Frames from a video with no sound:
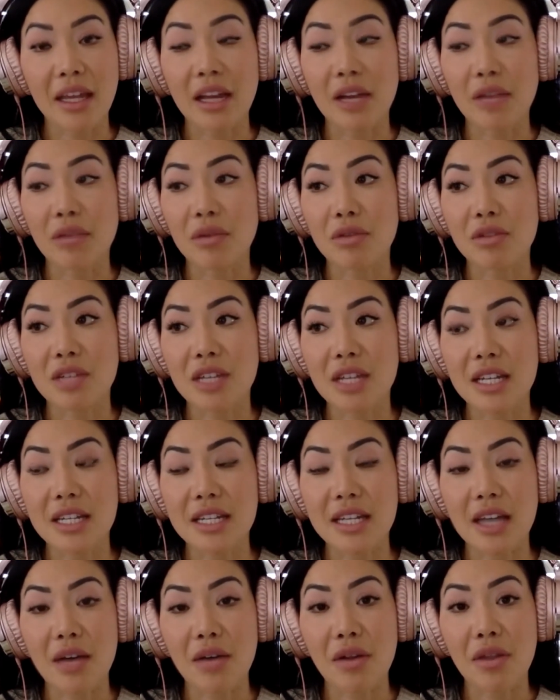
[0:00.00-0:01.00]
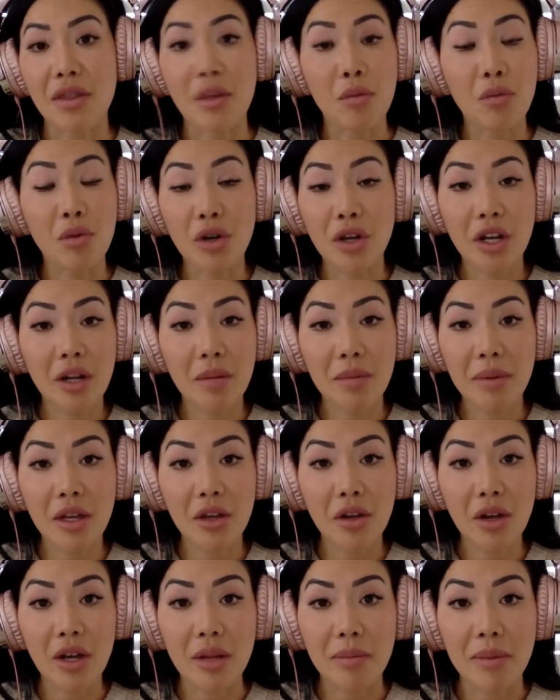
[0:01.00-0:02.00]
and get a routine down, then we're going to be
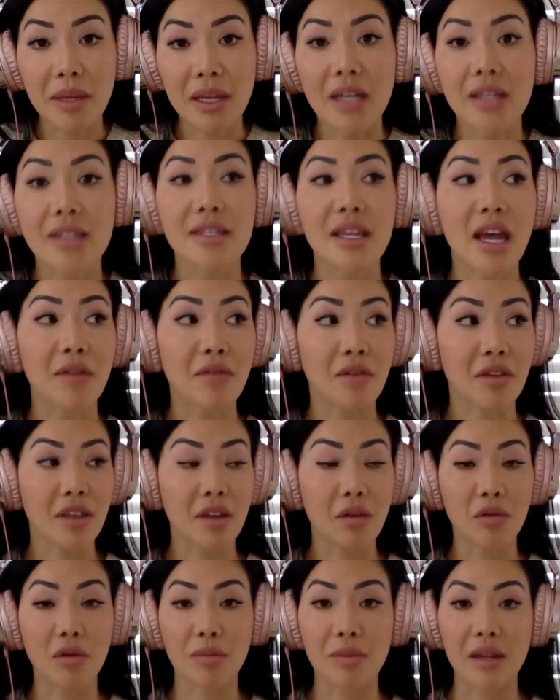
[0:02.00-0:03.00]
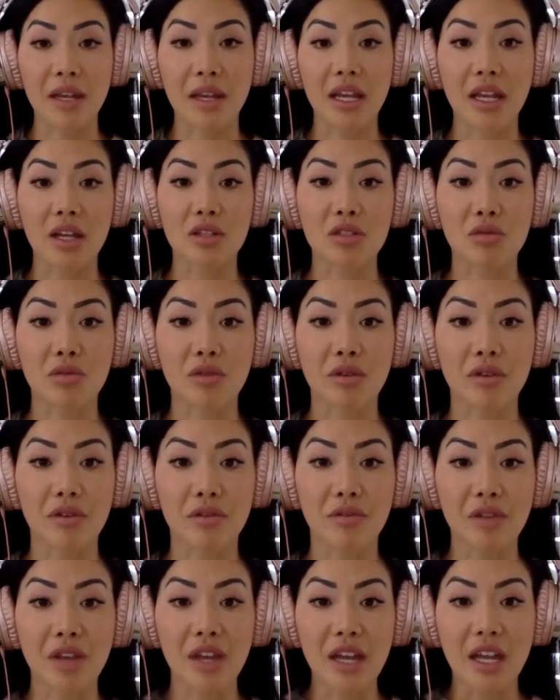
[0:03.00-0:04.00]
good because everything will be sort
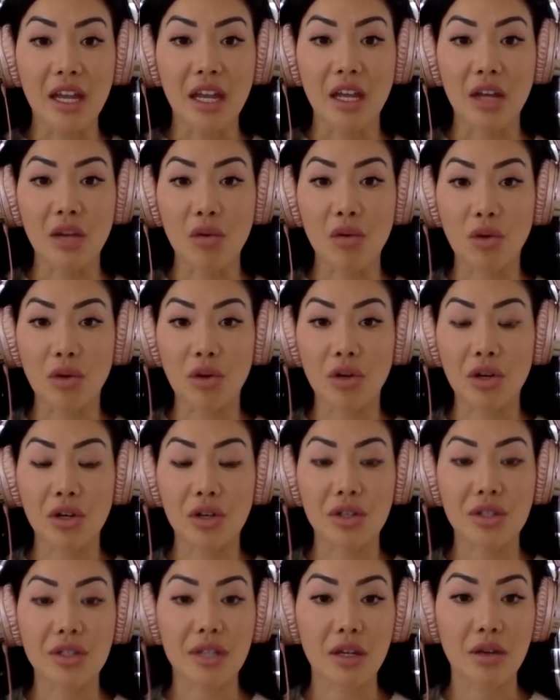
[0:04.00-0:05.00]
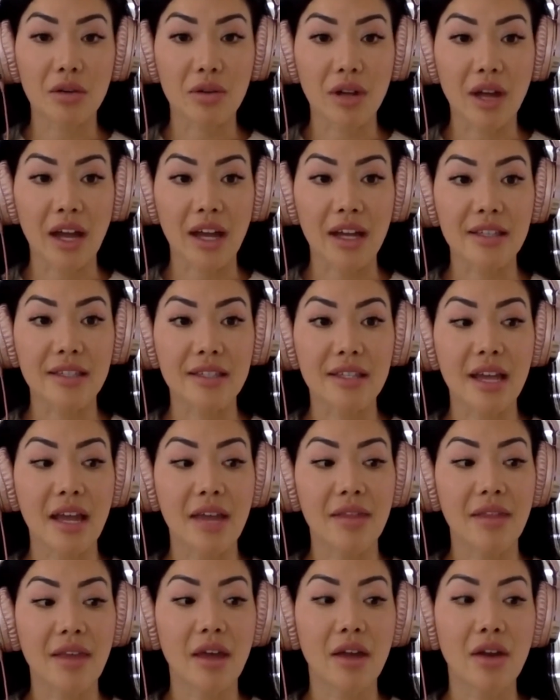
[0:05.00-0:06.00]
of in order, synchronized,
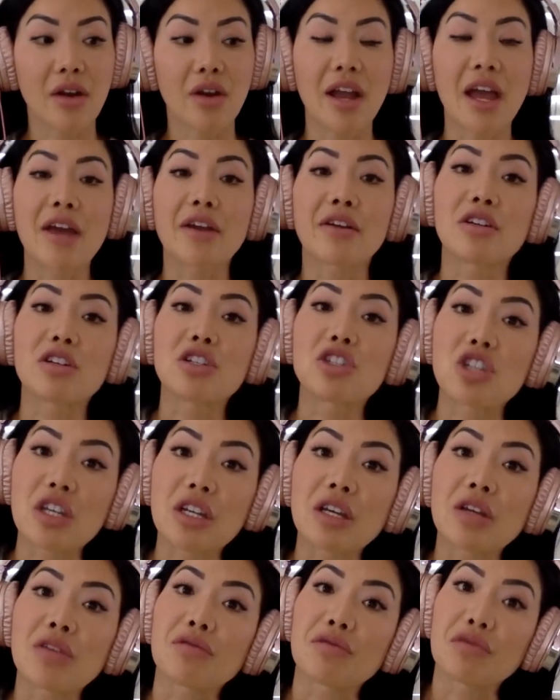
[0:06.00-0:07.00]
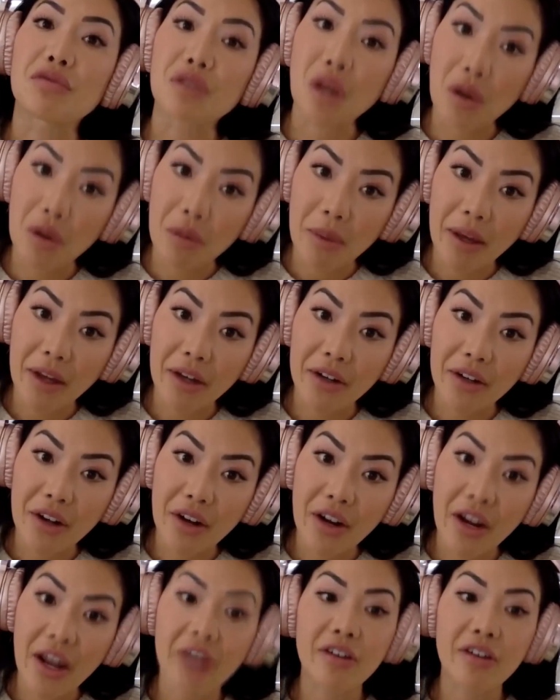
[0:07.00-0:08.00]
and then our energy can flow better. Our